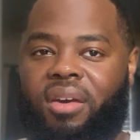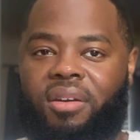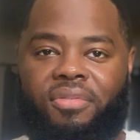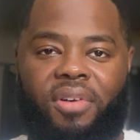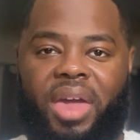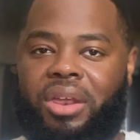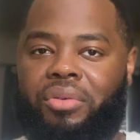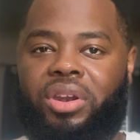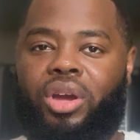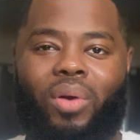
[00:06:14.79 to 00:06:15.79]
find and
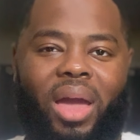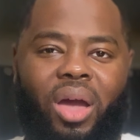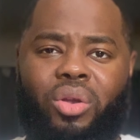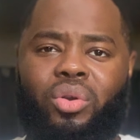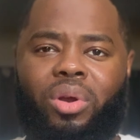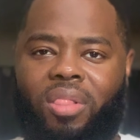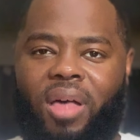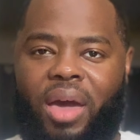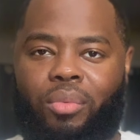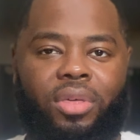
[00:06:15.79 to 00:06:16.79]
rent a ground or a
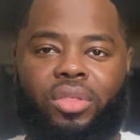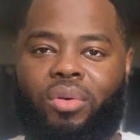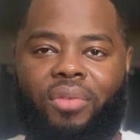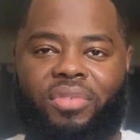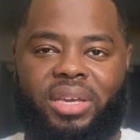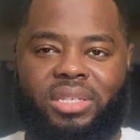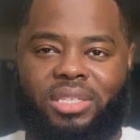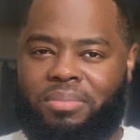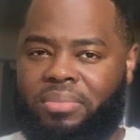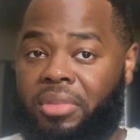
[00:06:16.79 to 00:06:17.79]
lot with other RVs,
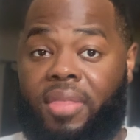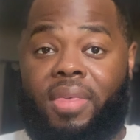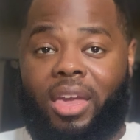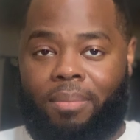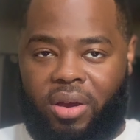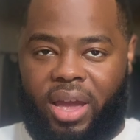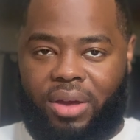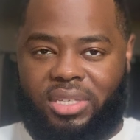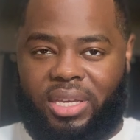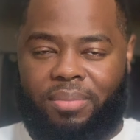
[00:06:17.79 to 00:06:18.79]
and that can be your
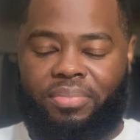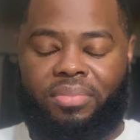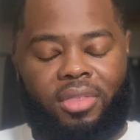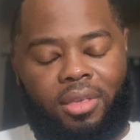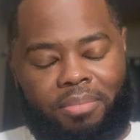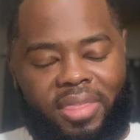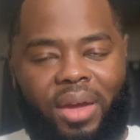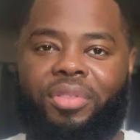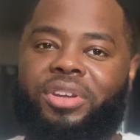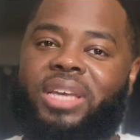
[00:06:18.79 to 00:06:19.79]
housing. But that
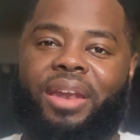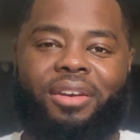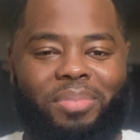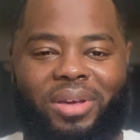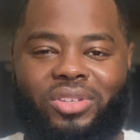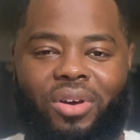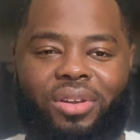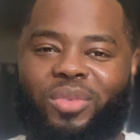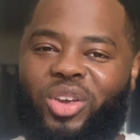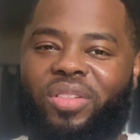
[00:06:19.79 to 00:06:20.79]
really just kind of depends on
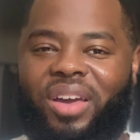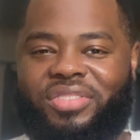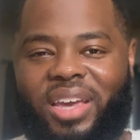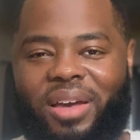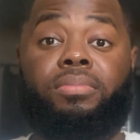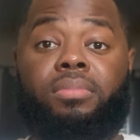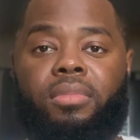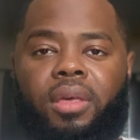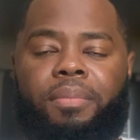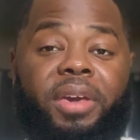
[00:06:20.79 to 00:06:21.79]
your lifestyle.
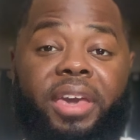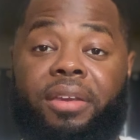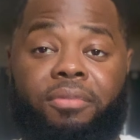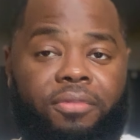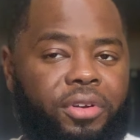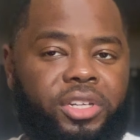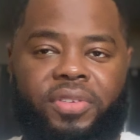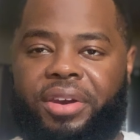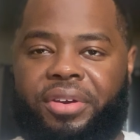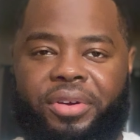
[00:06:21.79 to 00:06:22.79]
Again, Furnished
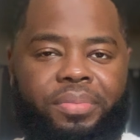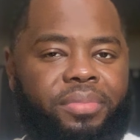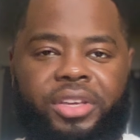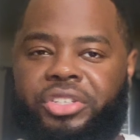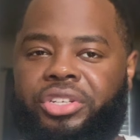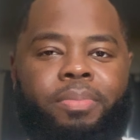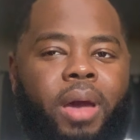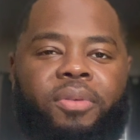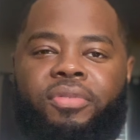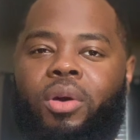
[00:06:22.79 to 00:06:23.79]
Finder is just my
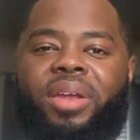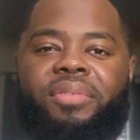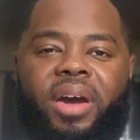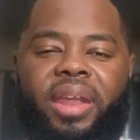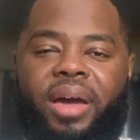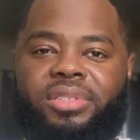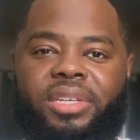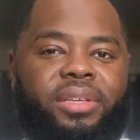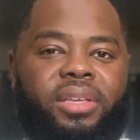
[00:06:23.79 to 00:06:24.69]
preferred way to find housing.